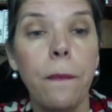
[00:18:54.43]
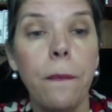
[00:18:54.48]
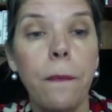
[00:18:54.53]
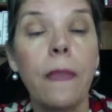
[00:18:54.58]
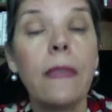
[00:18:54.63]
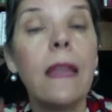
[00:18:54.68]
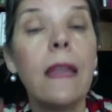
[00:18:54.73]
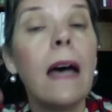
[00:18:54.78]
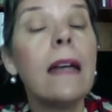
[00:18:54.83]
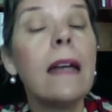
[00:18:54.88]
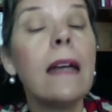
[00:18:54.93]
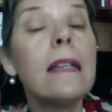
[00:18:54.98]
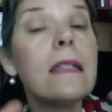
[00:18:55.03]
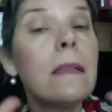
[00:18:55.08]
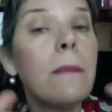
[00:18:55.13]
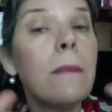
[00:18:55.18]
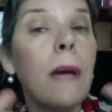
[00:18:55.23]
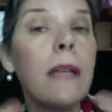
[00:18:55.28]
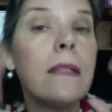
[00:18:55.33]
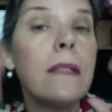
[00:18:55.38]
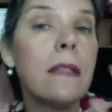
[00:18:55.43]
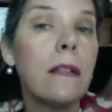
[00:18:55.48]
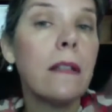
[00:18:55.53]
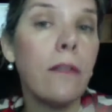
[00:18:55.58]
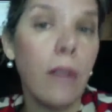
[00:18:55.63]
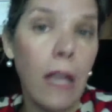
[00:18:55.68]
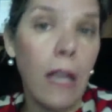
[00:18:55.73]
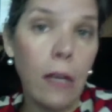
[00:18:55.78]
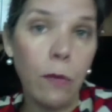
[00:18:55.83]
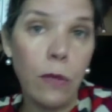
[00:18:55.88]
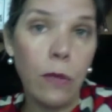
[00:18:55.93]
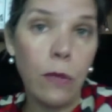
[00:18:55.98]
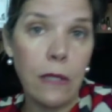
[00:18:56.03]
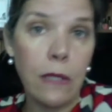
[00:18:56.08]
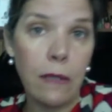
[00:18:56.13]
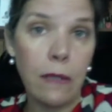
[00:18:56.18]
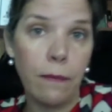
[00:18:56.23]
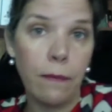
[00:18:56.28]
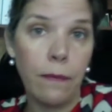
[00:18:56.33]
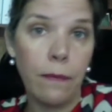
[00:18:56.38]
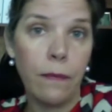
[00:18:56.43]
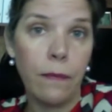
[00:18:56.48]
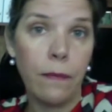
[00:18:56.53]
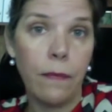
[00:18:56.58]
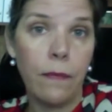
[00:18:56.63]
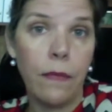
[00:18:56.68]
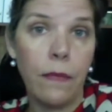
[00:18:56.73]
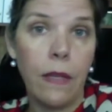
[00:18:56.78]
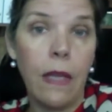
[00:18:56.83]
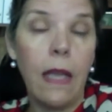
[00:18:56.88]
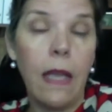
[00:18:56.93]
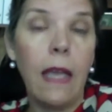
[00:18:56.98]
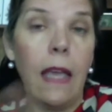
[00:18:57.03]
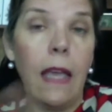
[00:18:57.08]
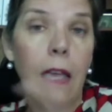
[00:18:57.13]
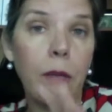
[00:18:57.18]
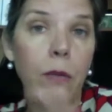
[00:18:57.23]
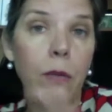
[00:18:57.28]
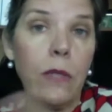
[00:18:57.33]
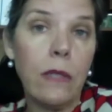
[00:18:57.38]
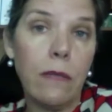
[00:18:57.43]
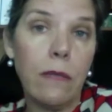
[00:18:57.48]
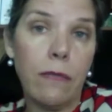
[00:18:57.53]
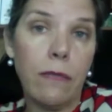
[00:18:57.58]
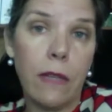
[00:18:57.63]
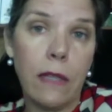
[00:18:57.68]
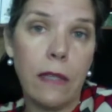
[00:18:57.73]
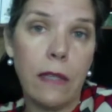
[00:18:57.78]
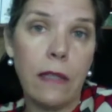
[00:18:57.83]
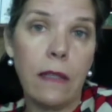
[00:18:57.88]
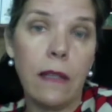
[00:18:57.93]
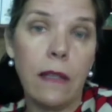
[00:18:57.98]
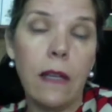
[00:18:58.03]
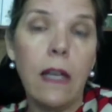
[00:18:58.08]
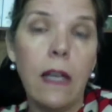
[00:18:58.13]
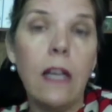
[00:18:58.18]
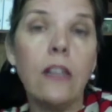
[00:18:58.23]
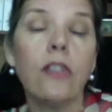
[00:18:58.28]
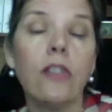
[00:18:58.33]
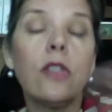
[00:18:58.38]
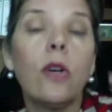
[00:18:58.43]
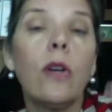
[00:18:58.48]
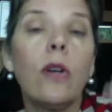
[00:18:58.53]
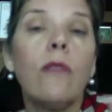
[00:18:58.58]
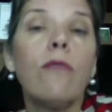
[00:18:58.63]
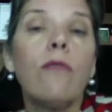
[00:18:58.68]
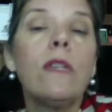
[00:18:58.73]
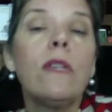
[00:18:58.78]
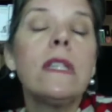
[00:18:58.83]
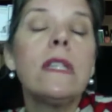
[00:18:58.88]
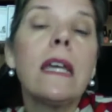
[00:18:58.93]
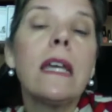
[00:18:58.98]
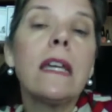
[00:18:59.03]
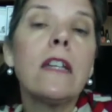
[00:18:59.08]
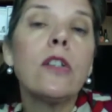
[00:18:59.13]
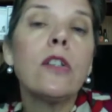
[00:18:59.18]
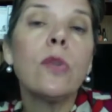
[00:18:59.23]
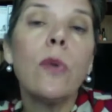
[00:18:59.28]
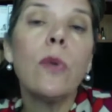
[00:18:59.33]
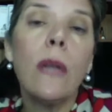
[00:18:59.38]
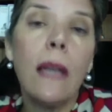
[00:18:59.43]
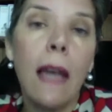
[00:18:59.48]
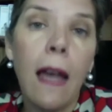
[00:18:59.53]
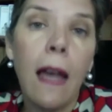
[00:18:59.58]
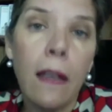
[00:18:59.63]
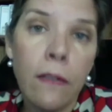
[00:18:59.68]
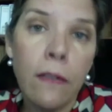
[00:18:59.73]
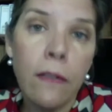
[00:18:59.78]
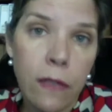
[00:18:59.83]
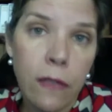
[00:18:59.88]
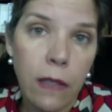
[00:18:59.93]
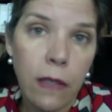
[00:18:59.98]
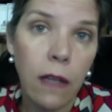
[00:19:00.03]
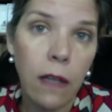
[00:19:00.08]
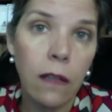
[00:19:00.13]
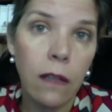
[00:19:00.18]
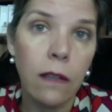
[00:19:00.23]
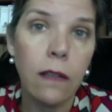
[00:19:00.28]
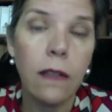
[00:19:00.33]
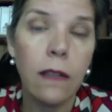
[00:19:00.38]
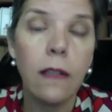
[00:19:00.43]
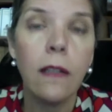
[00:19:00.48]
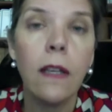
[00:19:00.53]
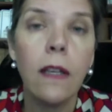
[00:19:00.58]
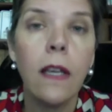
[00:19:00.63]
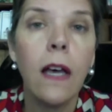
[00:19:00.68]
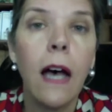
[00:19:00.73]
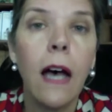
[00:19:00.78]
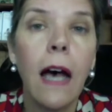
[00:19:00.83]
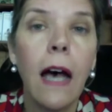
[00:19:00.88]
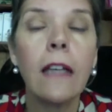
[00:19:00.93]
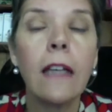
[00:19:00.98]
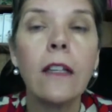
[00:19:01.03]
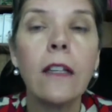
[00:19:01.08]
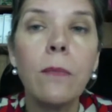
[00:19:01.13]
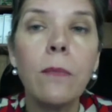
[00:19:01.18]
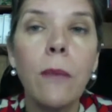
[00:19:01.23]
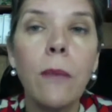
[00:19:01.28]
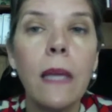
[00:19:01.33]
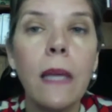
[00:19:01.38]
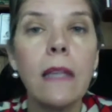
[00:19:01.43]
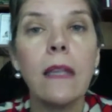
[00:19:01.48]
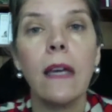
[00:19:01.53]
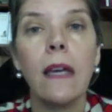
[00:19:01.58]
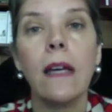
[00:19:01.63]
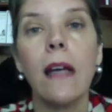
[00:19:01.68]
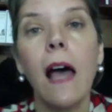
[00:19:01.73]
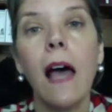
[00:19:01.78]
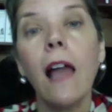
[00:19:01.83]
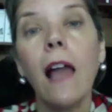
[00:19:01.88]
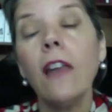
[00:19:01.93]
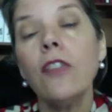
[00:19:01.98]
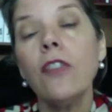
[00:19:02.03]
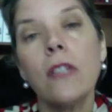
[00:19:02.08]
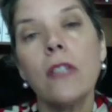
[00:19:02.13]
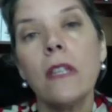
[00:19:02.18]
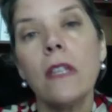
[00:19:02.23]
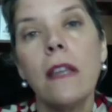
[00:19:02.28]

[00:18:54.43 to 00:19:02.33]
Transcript: That is the mindset of equity funding. So if we take it to a lifestyle, I could make the analogy